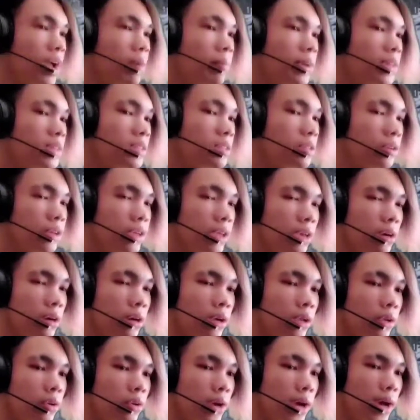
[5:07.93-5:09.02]
why am I still
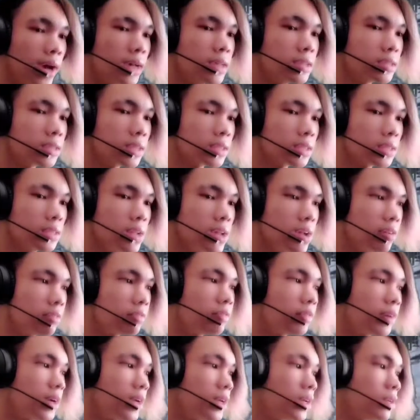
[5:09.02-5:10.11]
hearing you guys? That's
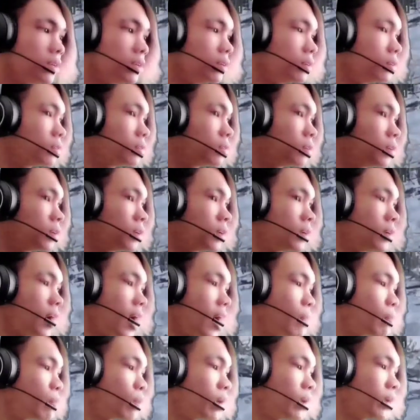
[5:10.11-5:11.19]
not fun.
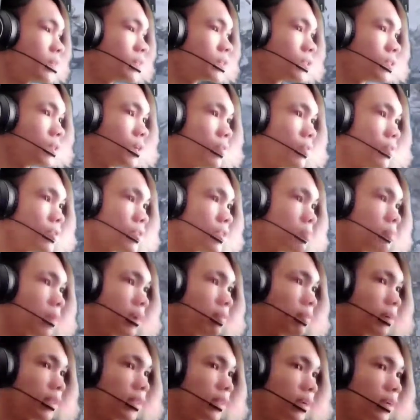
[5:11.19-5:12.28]
I probably should have used the
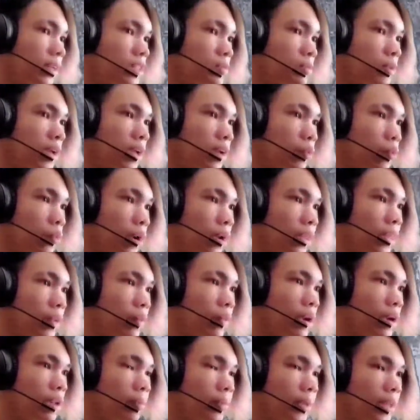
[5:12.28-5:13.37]
mine right there. That's probably where they
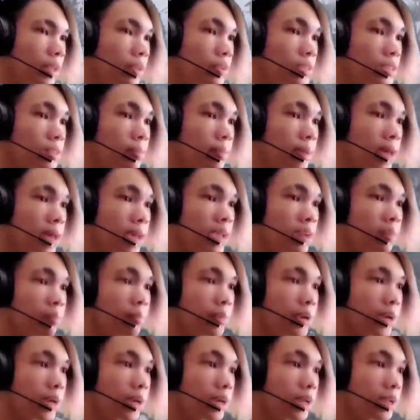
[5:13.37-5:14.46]
wanted me to use the
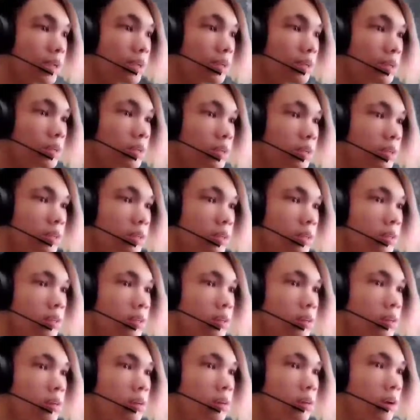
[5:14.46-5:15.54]
mine, but...
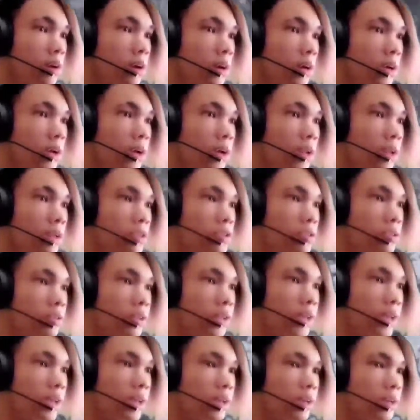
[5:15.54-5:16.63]
Kinda too
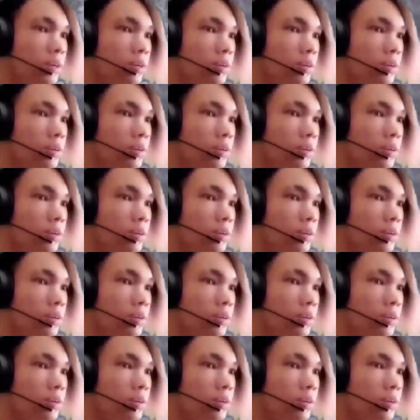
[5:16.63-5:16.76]
late,